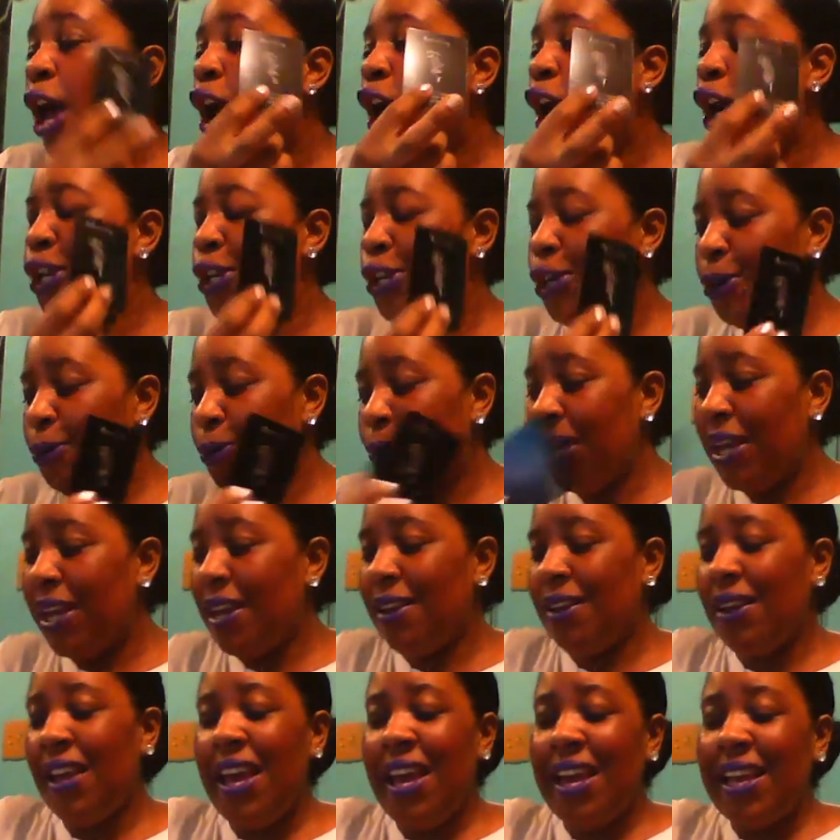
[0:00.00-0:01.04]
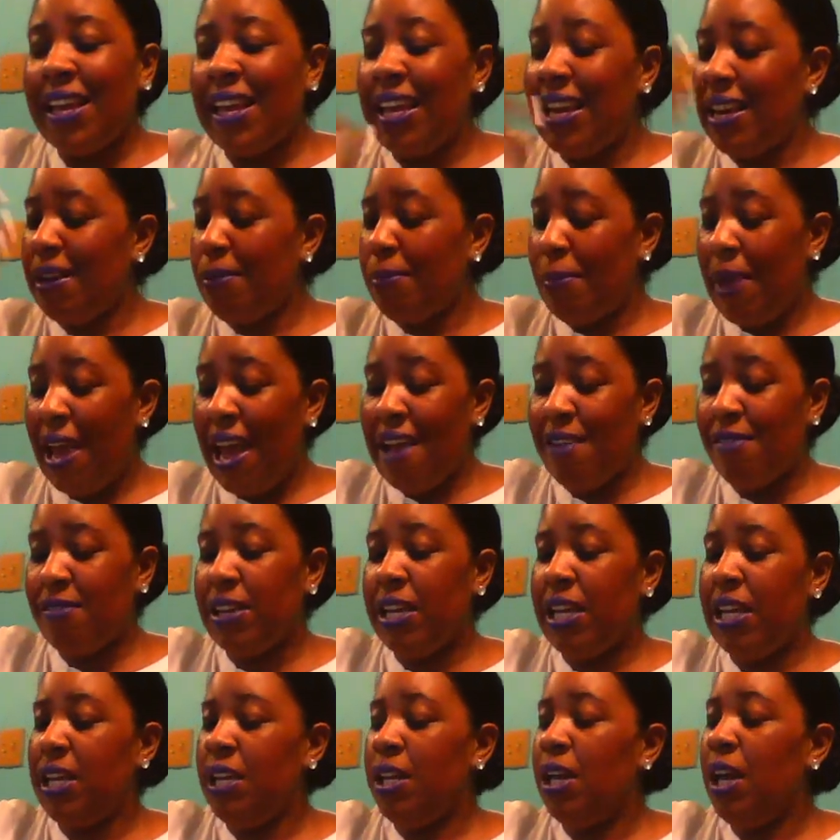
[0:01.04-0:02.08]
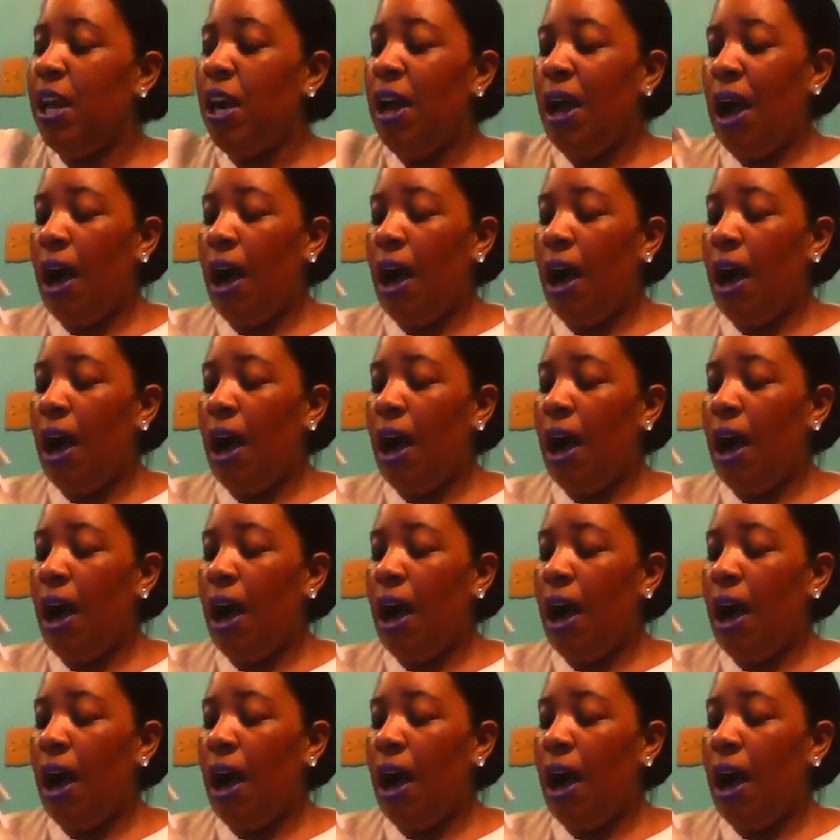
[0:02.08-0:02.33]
a union, getting married,